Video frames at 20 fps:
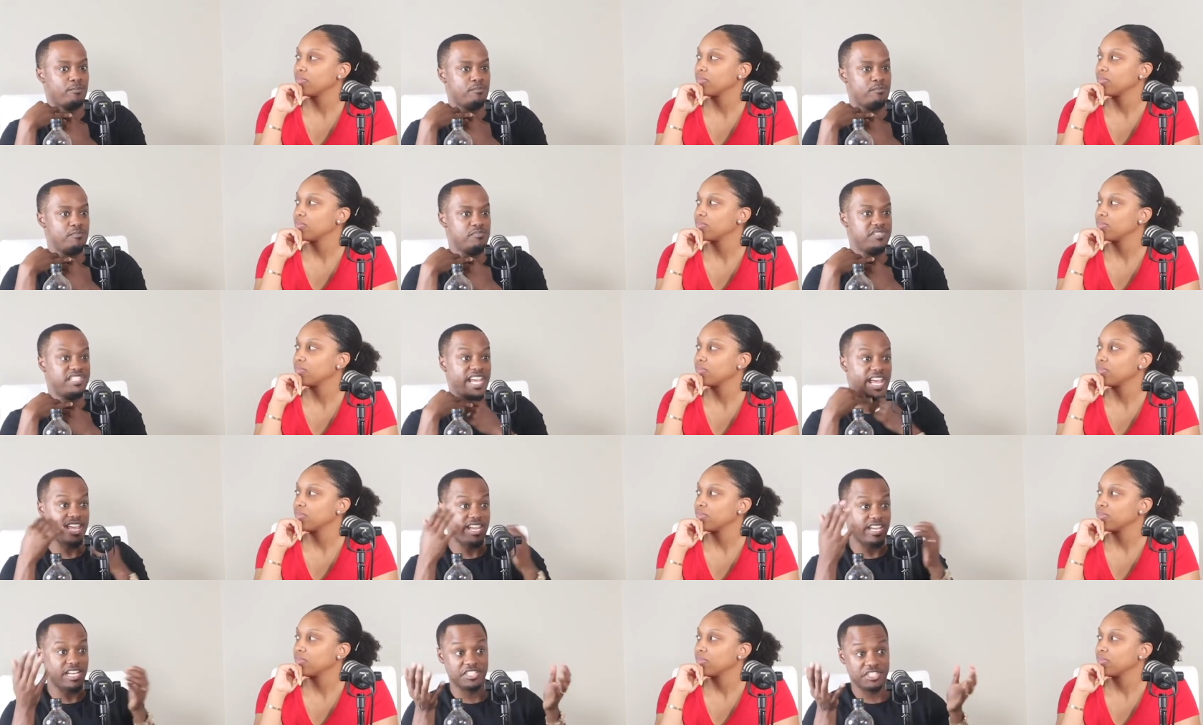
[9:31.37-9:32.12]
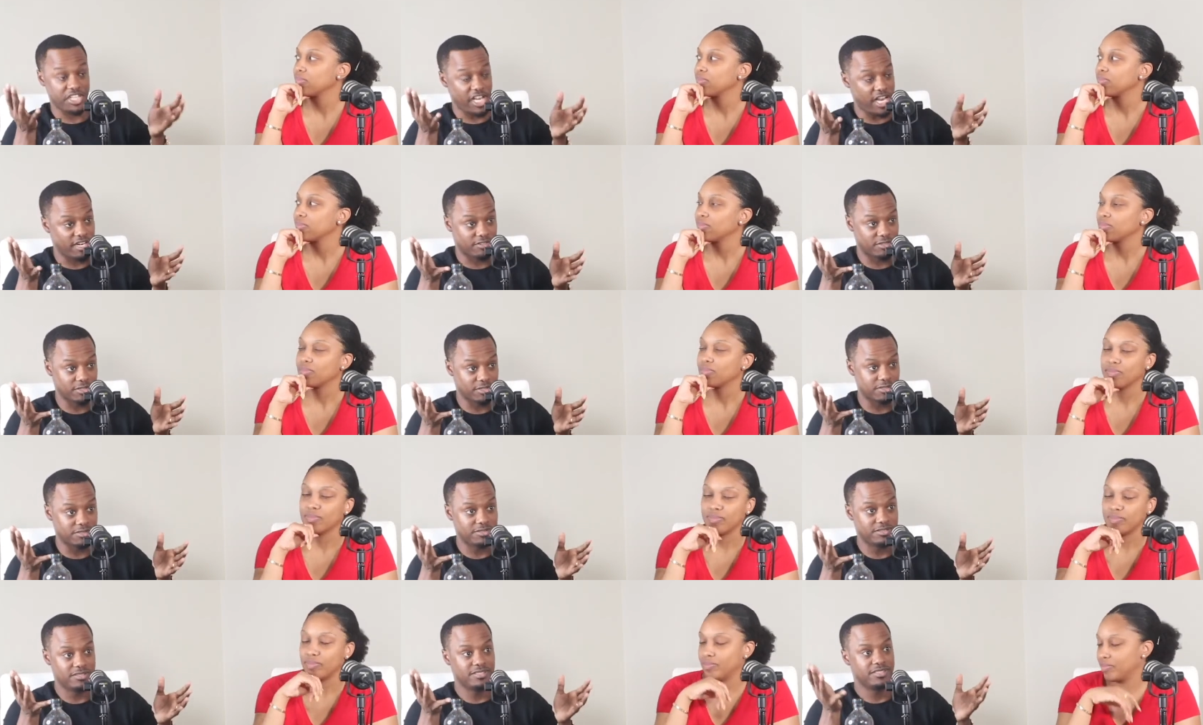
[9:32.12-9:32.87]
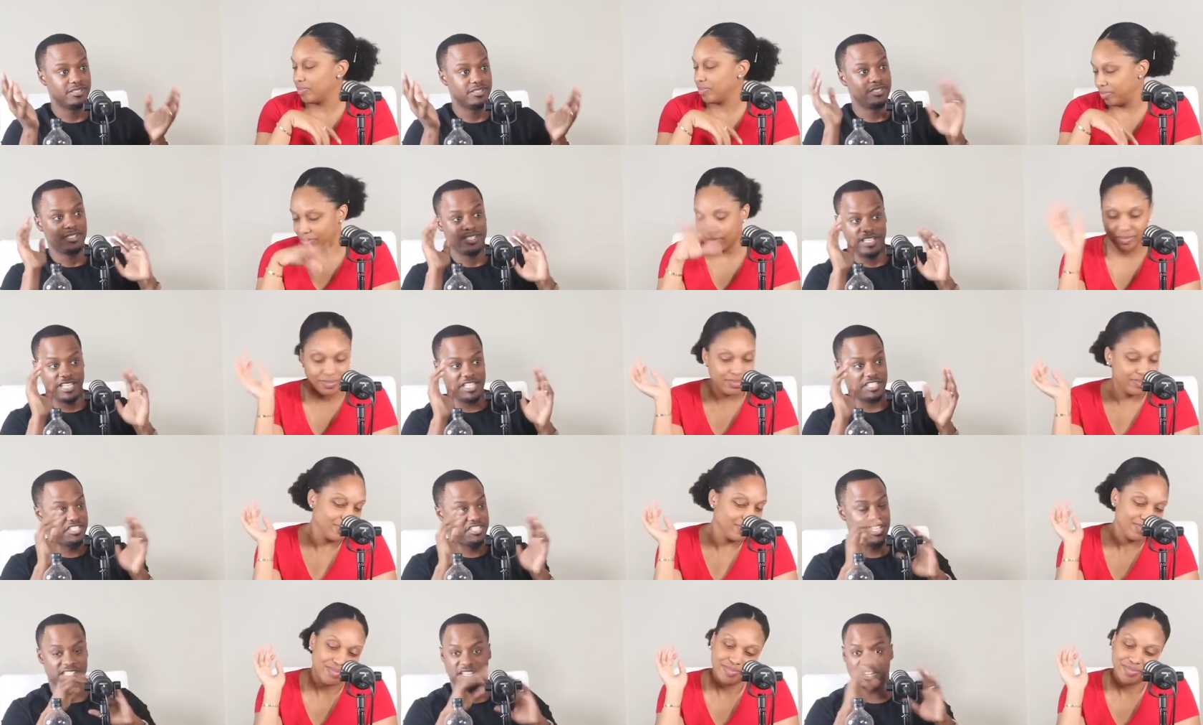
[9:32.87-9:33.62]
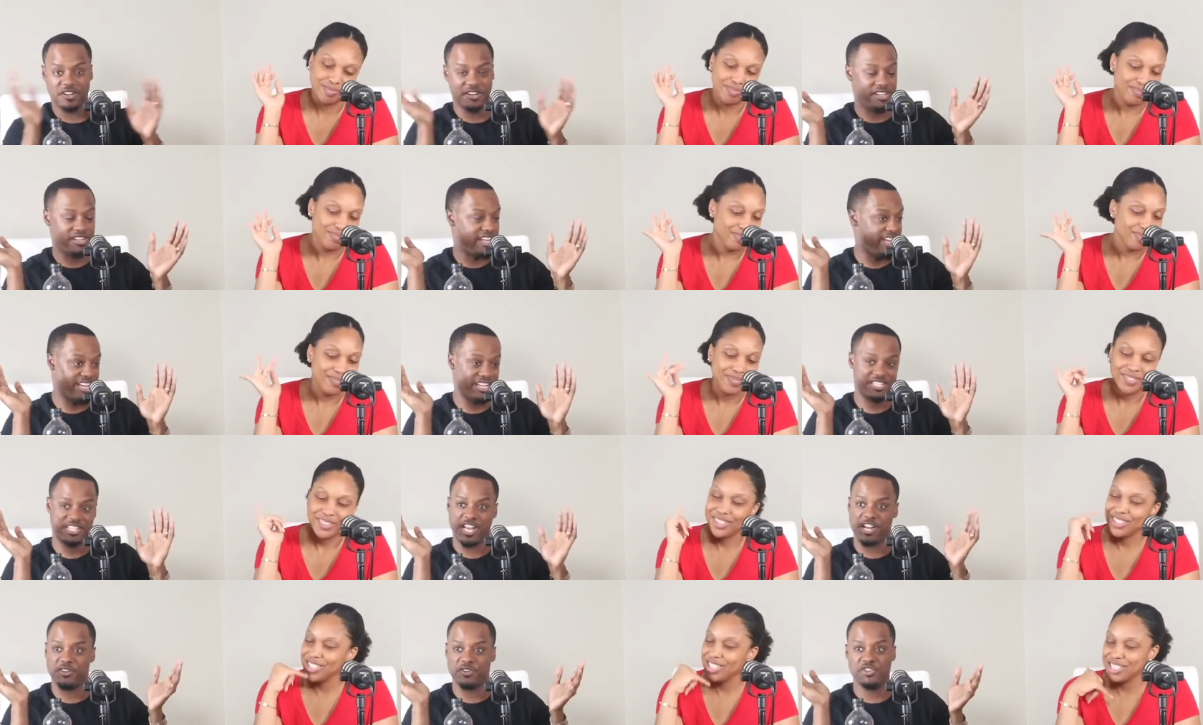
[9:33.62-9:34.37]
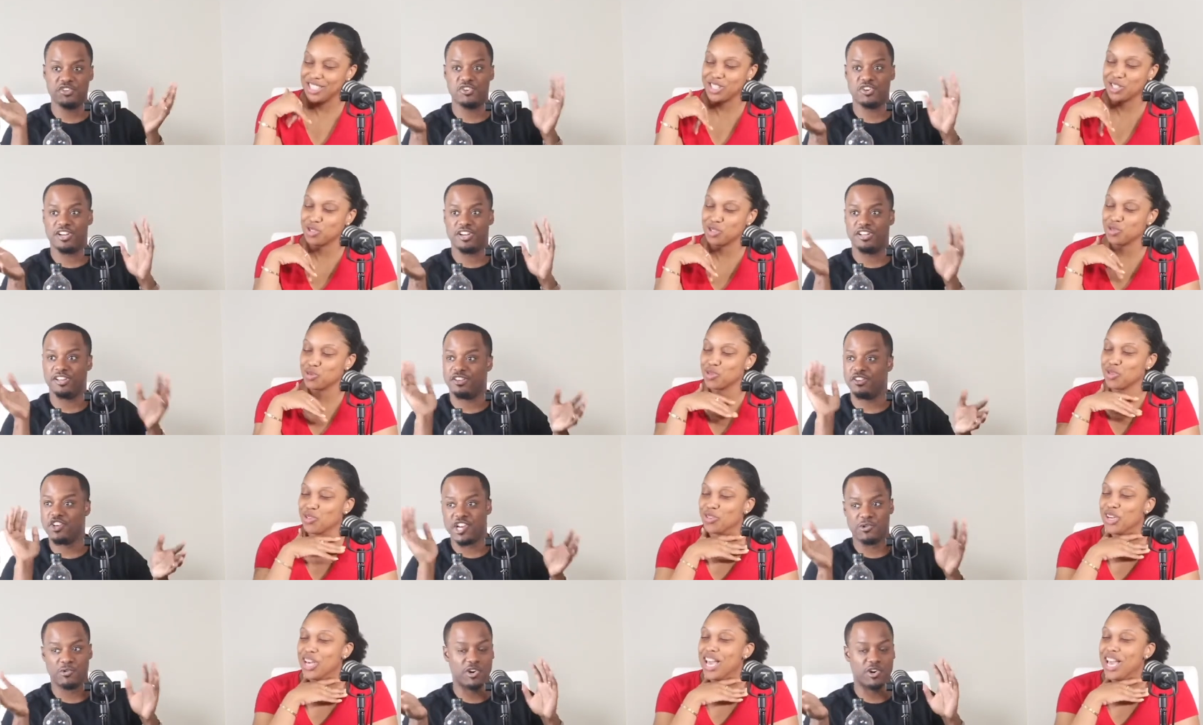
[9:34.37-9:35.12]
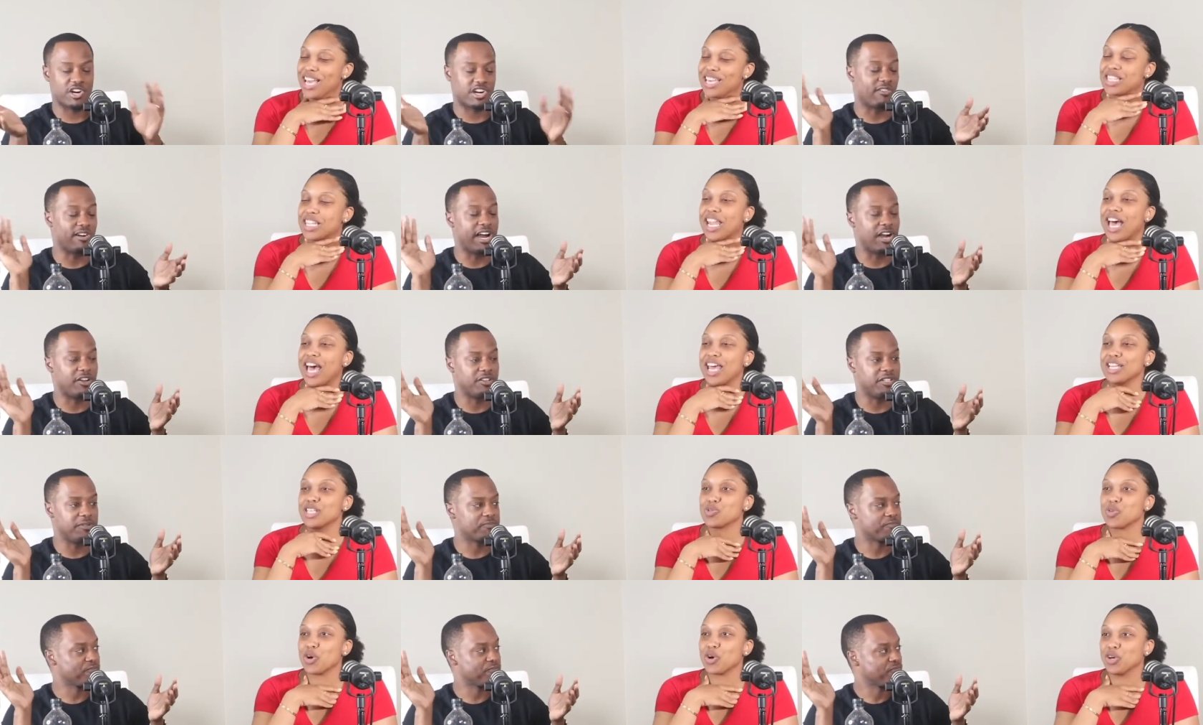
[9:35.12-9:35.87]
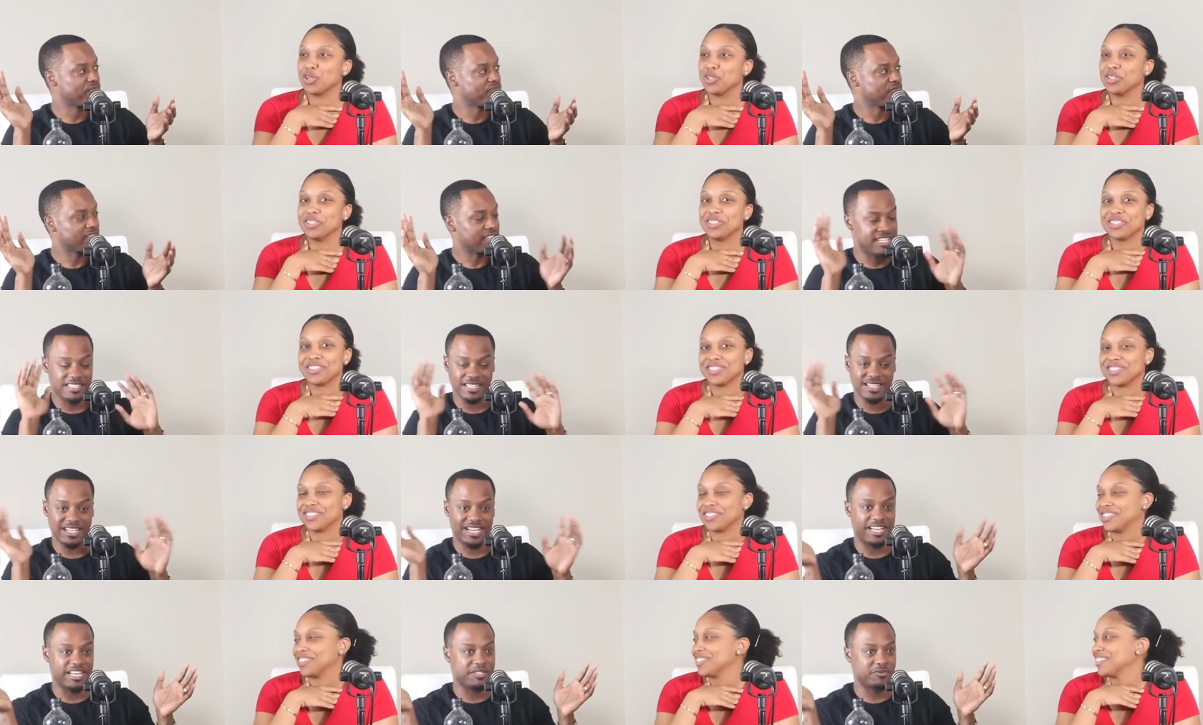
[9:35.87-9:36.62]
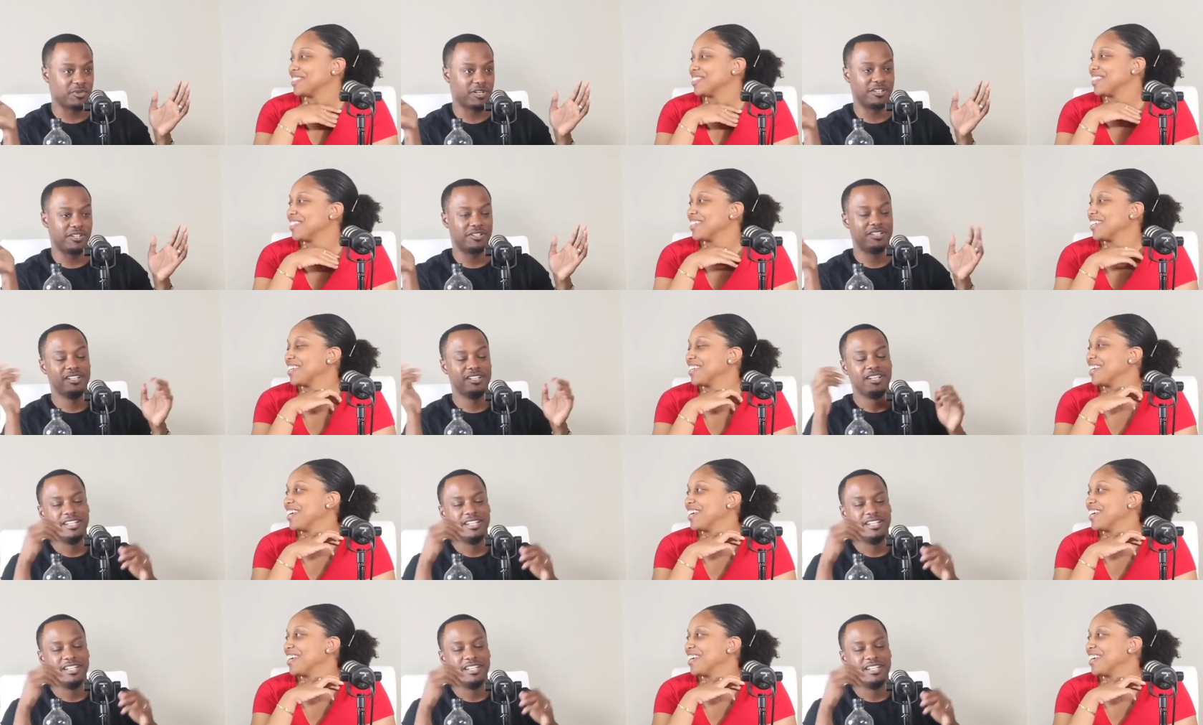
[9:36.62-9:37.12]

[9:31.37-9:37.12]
Speaker 1: day in general is just her day in general. It's, you're gonna you're gonna work around Lonnie's it. world. It's Lonnie's world.